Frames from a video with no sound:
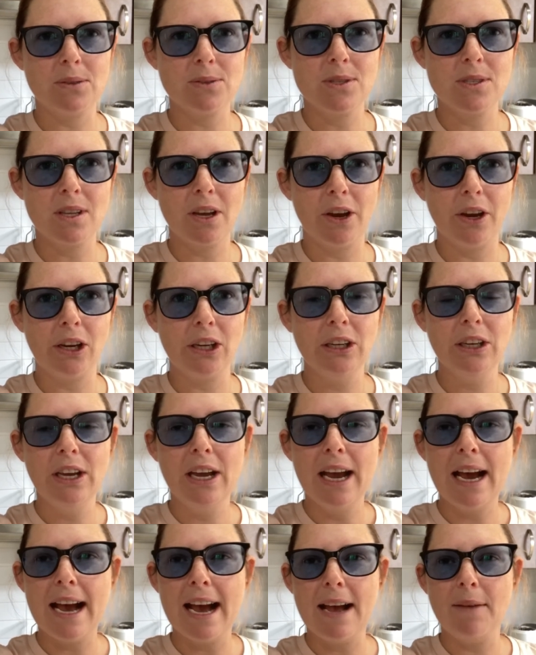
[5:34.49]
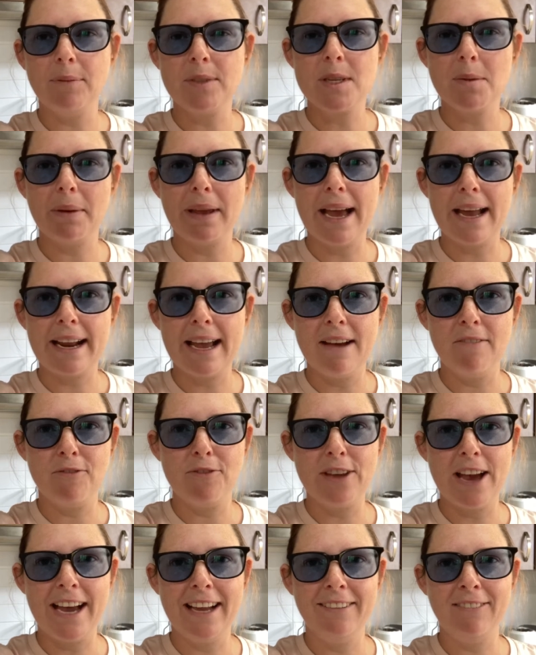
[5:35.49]
So to be able to have
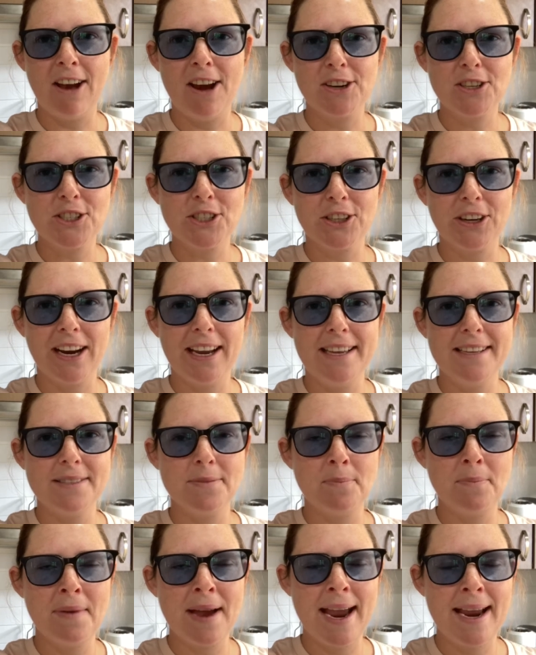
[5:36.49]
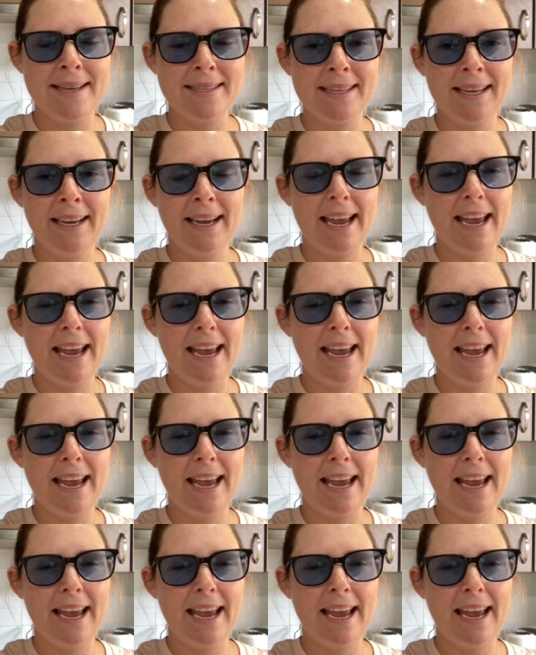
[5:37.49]
that luxury is amazing,